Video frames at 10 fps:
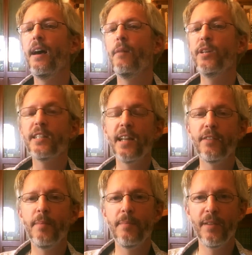We just have
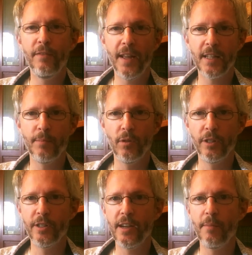to be a bit flexible
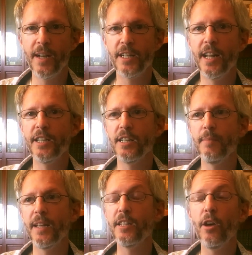and use our imaginations a bit.